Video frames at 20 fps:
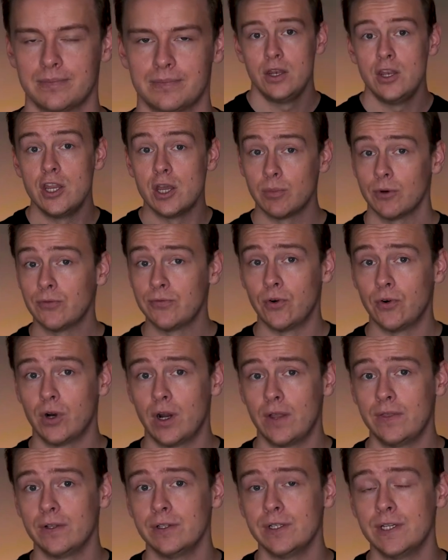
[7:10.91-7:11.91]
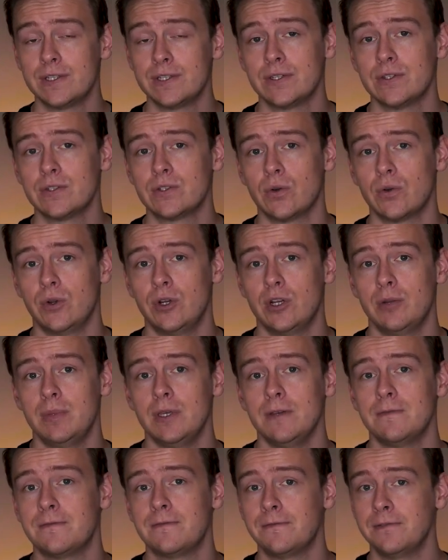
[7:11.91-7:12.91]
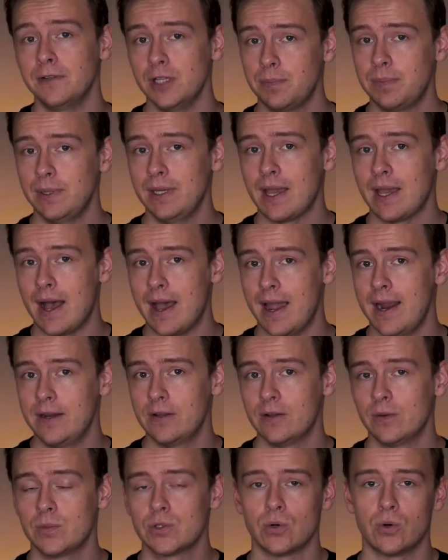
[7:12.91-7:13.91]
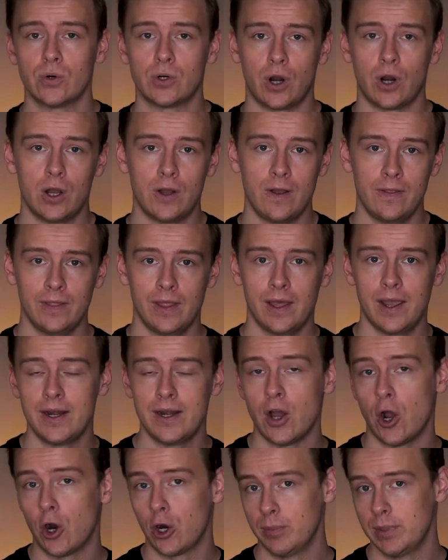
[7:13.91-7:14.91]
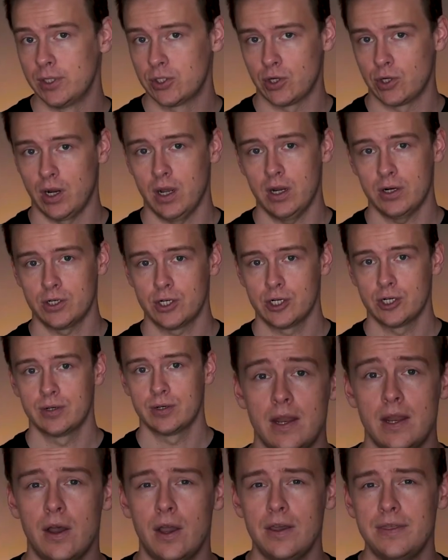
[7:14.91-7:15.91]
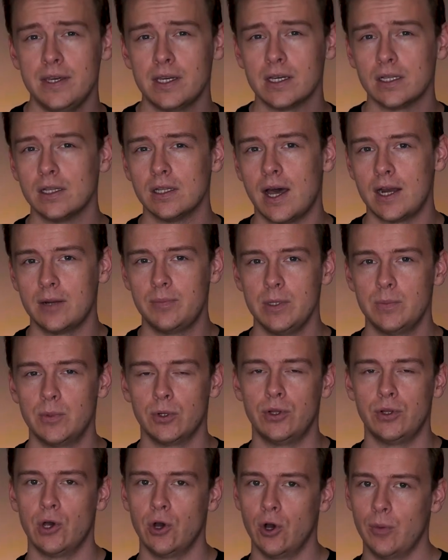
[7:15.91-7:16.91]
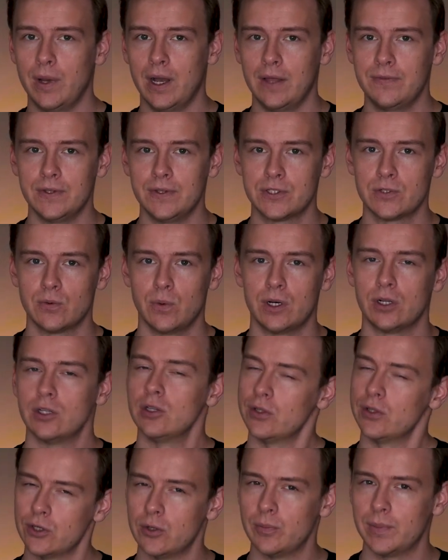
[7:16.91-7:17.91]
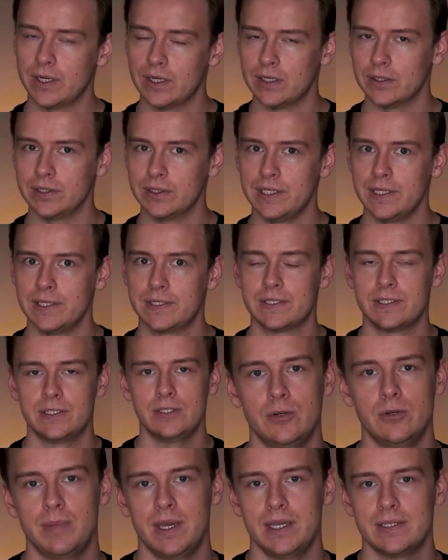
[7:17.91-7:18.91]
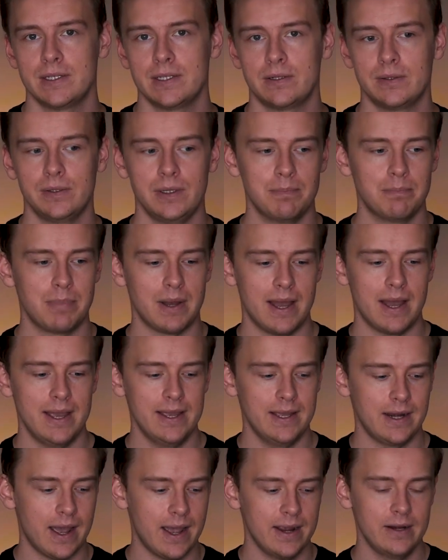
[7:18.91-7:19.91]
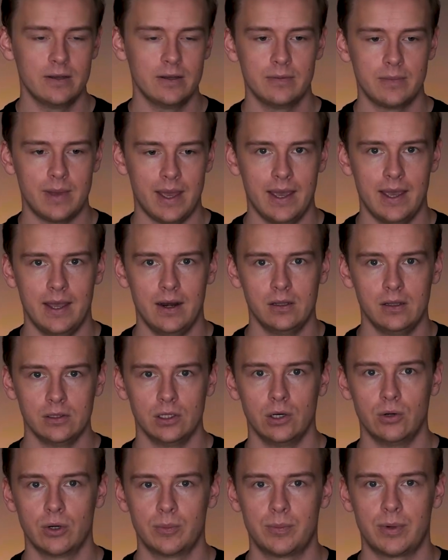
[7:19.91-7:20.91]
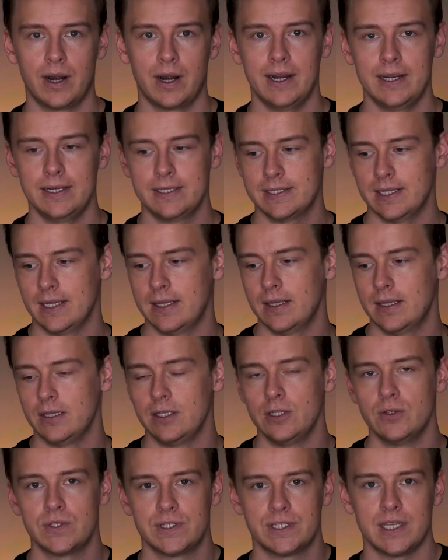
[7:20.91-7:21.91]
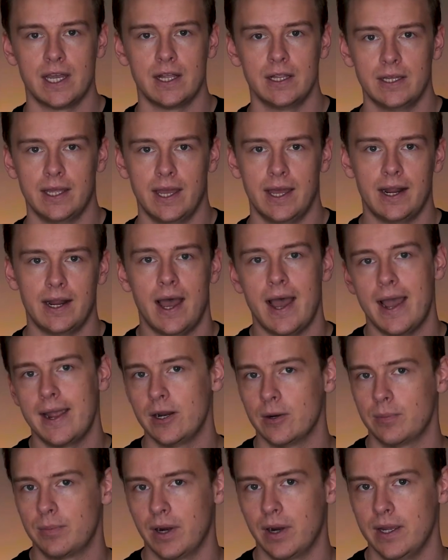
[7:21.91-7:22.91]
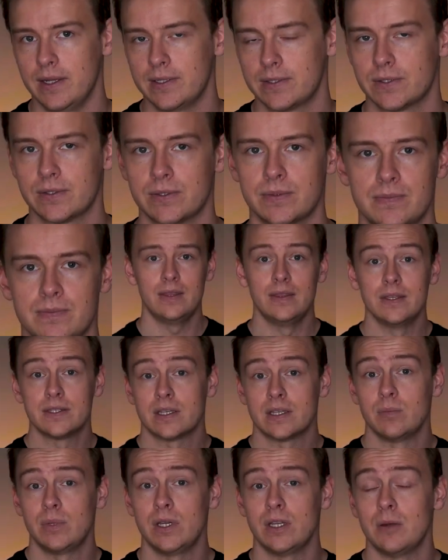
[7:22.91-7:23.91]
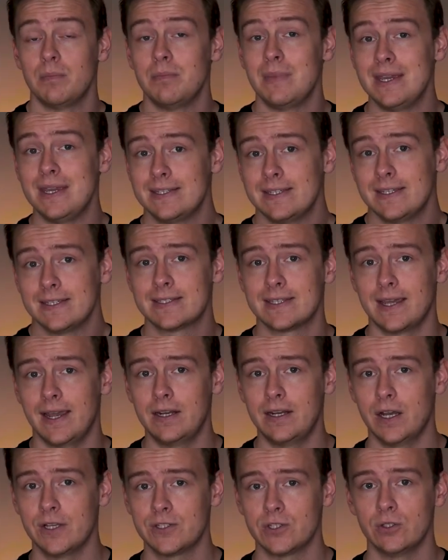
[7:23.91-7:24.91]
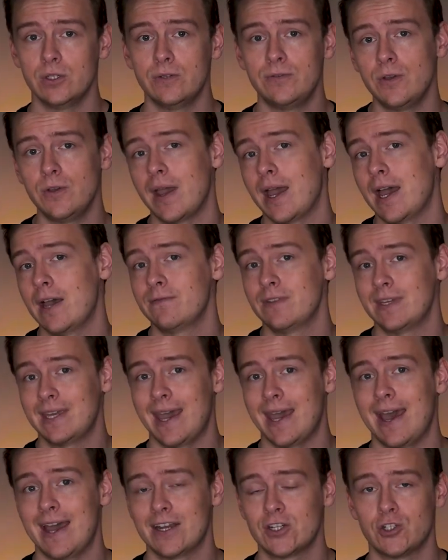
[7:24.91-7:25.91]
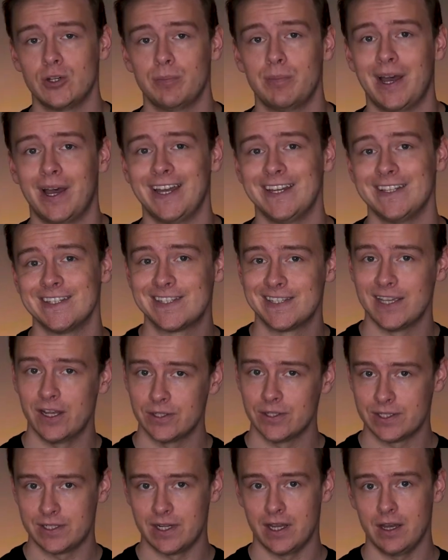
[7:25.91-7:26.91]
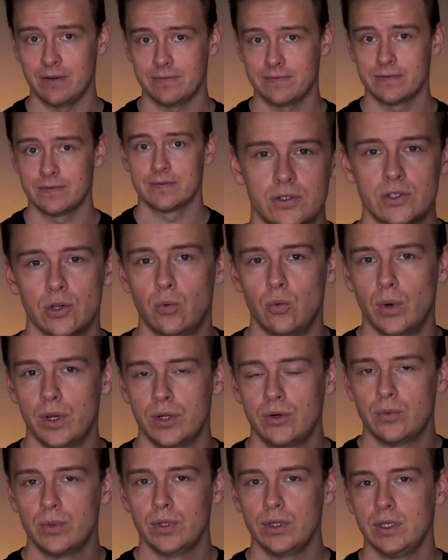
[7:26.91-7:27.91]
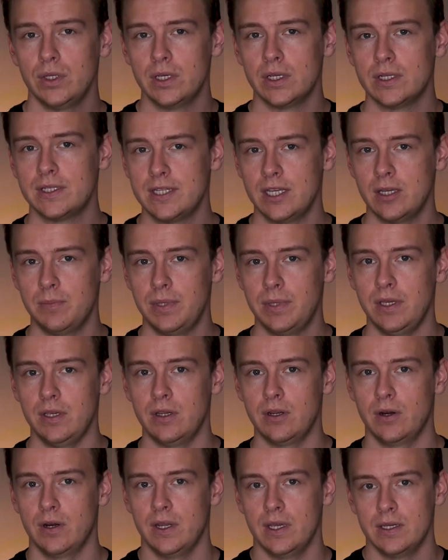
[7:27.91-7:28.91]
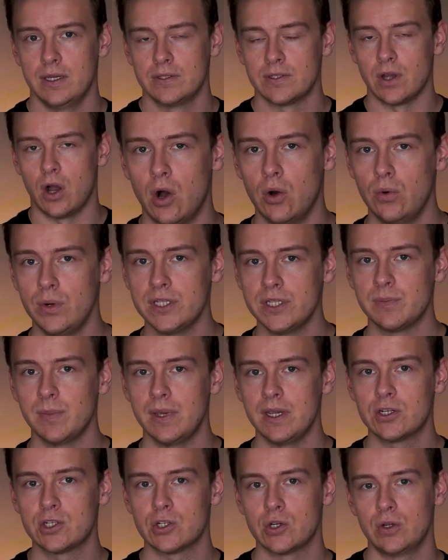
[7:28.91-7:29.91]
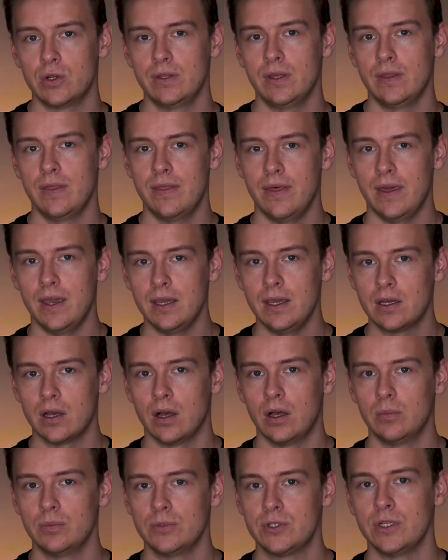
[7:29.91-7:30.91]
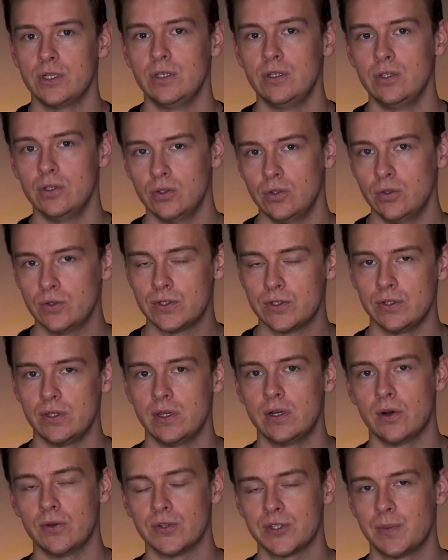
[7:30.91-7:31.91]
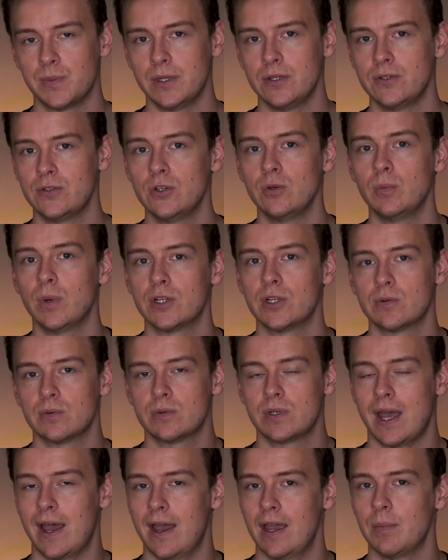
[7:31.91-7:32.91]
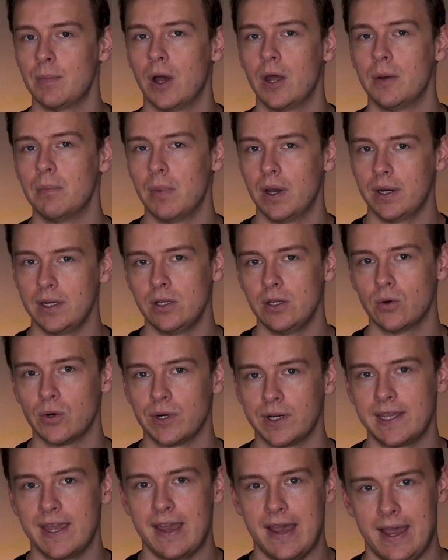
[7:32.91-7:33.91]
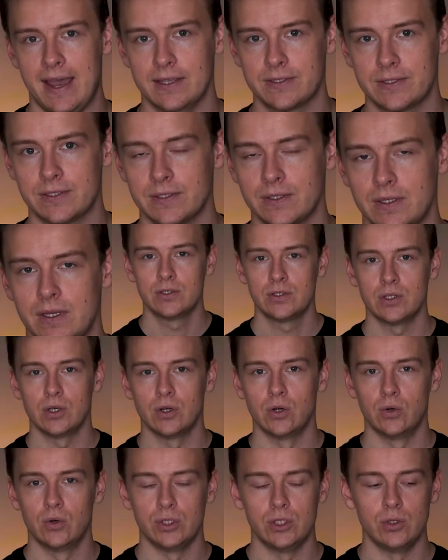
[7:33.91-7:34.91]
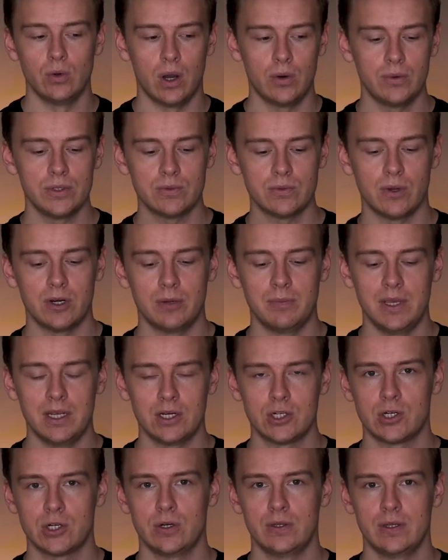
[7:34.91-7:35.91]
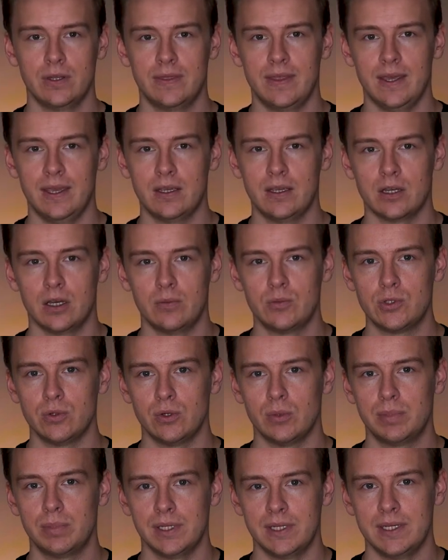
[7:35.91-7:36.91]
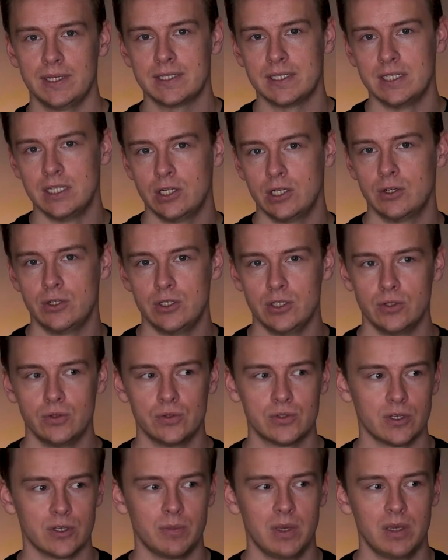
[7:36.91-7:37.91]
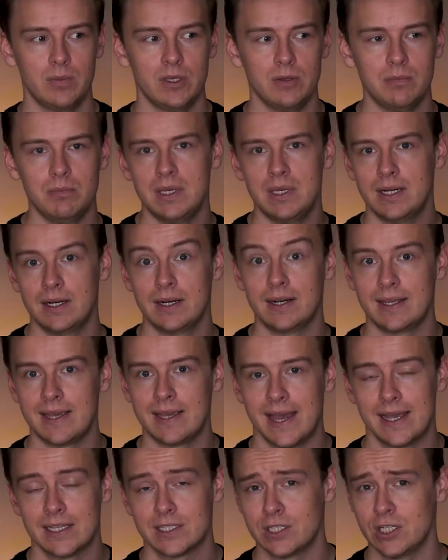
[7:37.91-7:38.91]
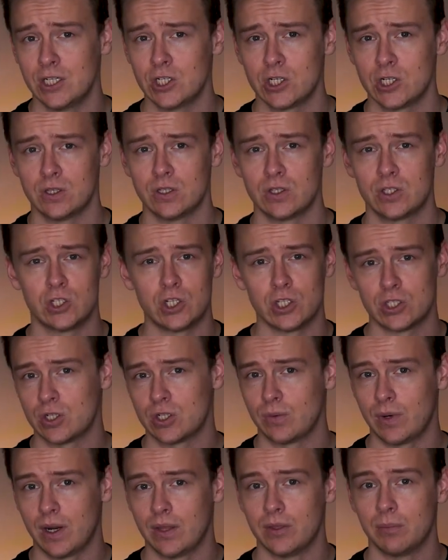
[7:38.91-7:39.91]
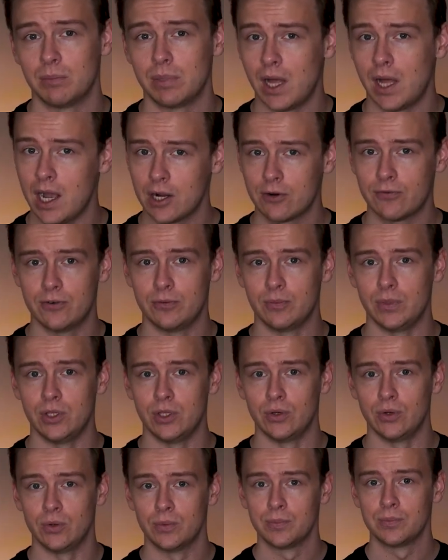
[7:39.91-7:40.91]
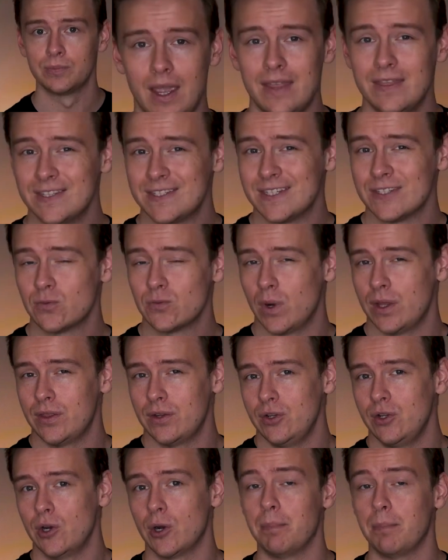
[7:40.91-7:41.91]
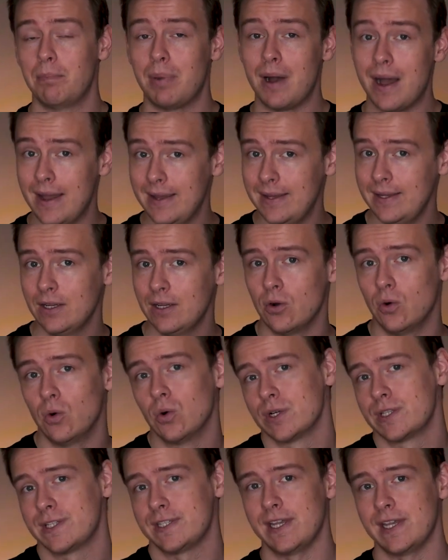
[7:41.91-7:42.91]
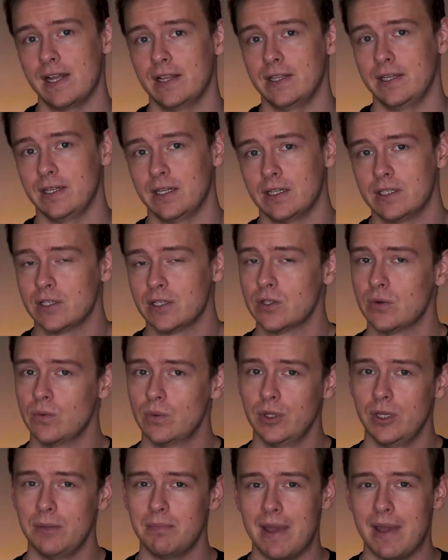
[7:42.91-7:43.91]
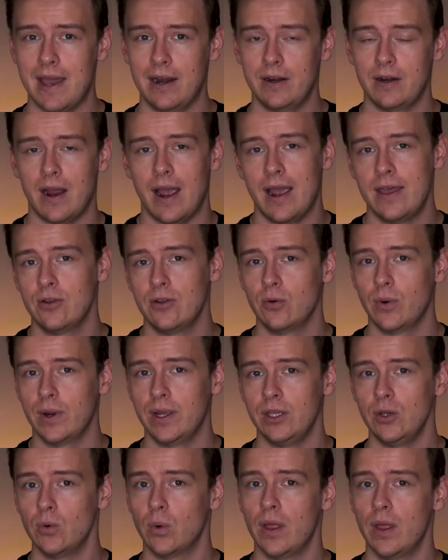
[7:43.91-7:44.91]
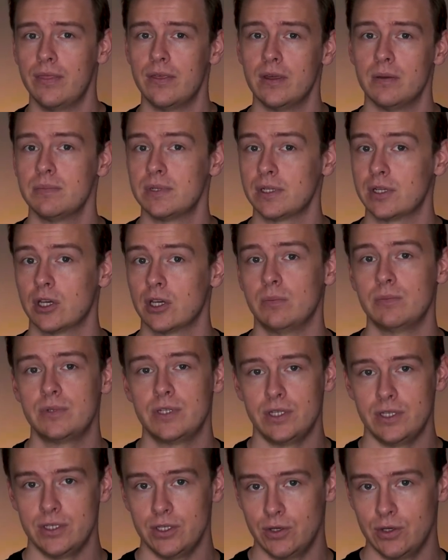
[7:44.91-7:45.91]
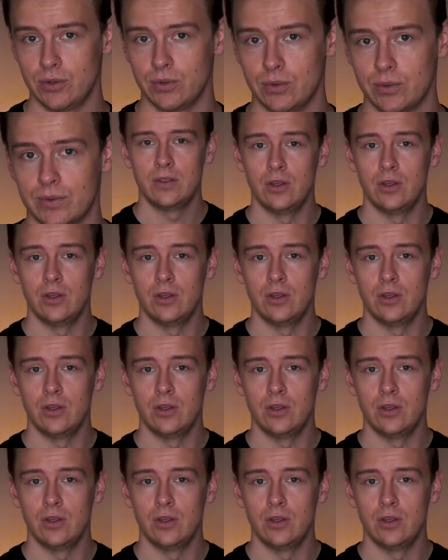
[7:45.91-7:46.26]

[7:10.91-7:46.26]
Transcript: Number four on the list is going to be flipping items or online arbitrage. Now, I think a lot of people know about this one a little bit at least. You basically buy an item at a lower price and then you sell it at a higher price. And this can be an amazing side hustle if you have the cash to buy and sell stuff. So one really good tip here is always make sure that they come to you so you don't spend too much time on money or gas. So you always want to make sure that they come to a place near you, so maybe meet at a gas station that's just around the block from you. And this is whether you're buying or selling. It doesn't really matter. Either way, you want them to come to you.